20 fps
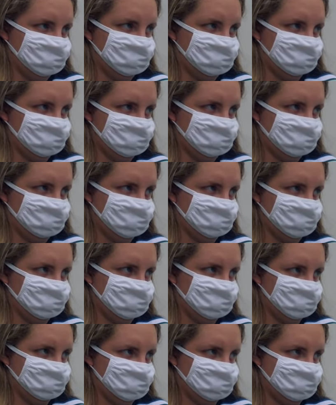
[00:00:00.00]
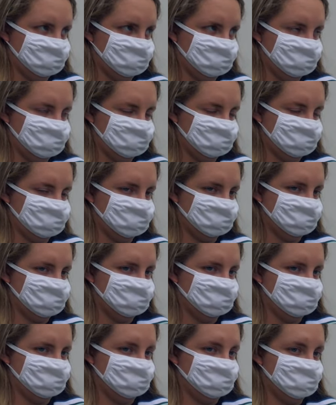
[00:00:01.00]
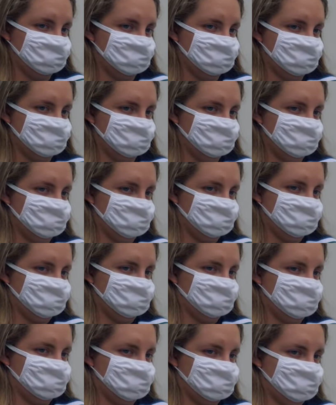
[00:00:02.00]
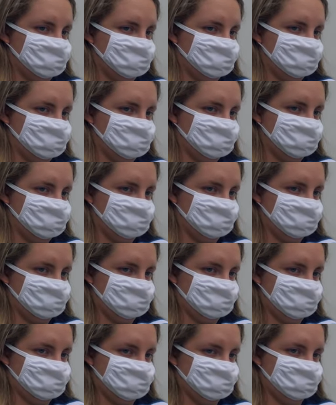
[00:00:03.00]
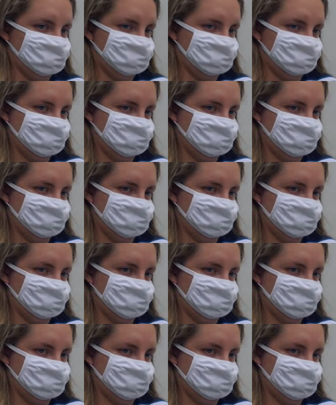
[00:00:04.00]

The person shown says nothing.